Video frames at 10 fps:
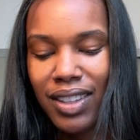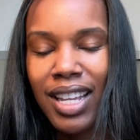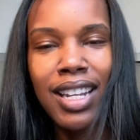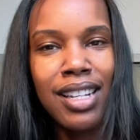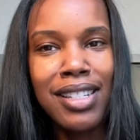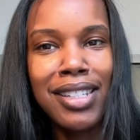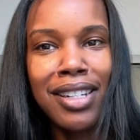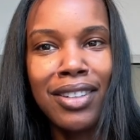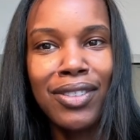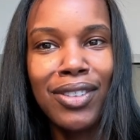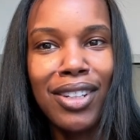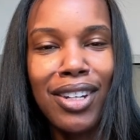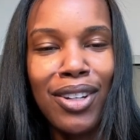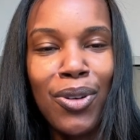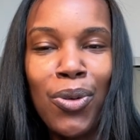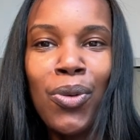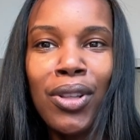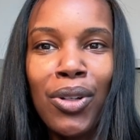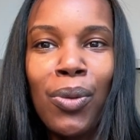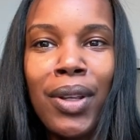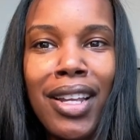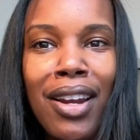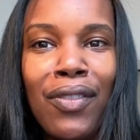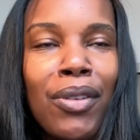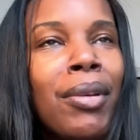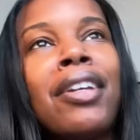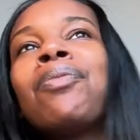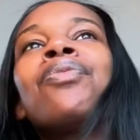is a cool little weekend for me.